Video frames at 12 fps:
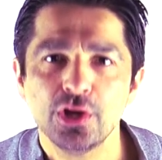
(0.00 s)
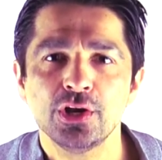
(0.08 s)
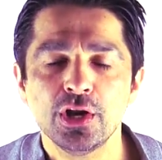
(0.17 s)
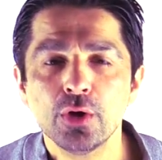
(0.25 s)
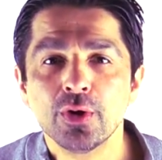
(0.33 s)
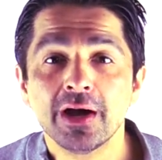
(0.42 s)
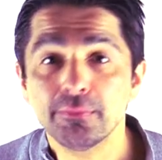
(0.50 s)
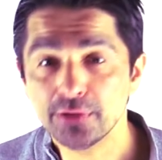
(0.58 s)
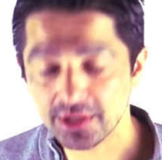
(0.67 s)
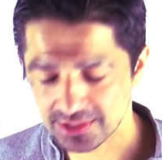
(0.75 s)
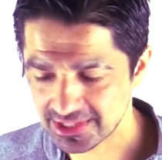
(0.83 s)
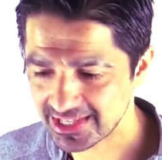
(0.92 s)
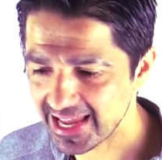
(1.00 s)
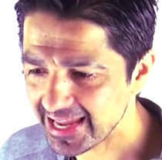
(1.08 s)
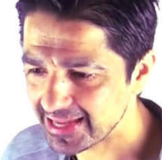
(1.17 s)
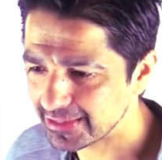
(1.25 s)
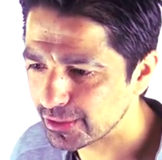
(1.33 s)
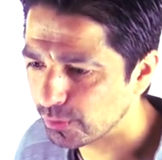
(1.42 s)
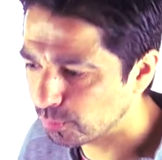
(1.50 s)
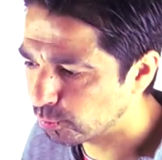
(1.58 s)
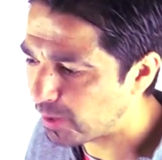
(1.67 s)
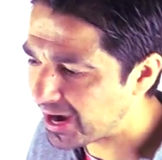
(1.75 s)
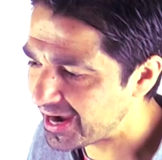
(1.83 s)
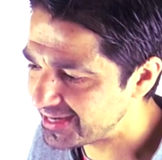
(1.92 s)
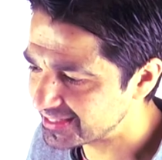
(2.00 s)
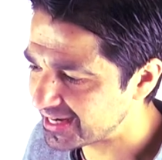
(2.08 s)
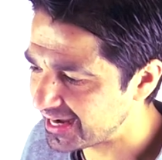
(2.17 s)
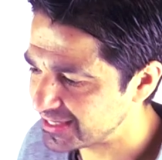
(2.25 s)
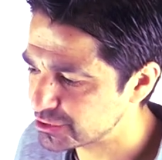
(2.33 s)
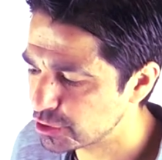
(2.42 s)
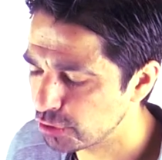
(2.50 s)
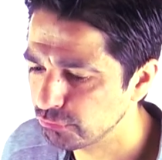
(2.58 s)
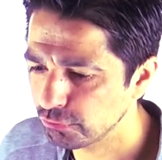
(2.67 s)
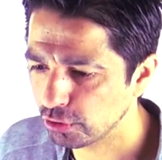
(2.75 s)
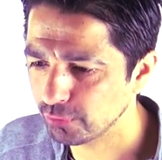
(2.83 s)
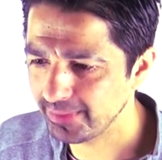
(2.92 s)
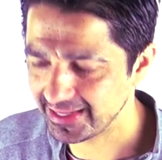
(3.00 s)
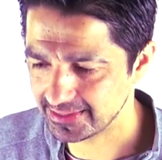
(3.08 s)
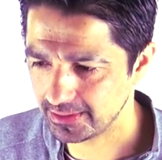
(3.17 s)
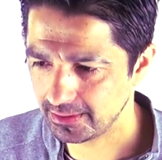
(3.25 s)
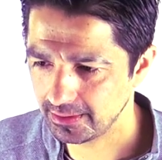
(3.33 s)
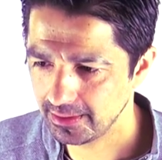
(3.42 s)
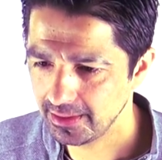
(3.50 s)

No, I'm not saying that wider tires don't roll better.